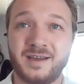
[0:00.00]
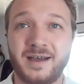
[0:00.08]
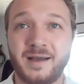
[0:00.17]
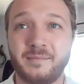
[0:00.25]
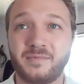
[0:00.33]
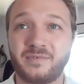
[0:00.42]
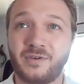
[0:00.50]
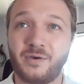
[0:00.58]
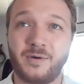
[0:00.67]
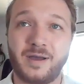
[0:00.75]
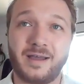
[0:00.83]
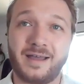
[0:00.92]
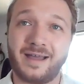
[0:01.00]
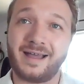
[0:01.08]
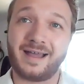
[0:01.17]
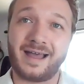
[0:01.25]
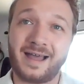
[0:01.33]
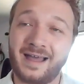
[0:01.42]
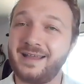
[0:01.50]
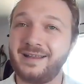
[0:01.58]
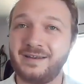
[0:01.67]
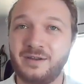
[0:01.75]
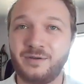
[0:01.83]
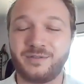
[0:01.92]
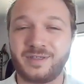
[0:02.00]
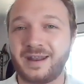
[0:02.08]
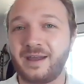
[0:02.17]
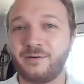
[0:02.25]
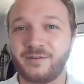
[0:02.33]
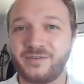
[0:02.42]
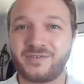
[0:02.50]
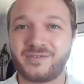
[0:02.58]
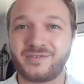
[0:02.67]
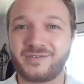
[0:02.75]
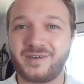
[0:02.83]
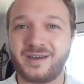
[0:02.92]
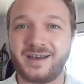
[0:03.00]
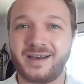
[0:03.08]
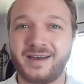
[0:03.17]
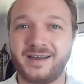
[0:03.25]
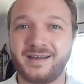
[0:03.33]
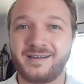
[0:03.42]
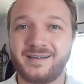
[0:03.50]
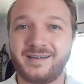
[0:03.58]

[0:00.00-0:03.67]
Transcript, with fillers: Um, so I knew that I was uh,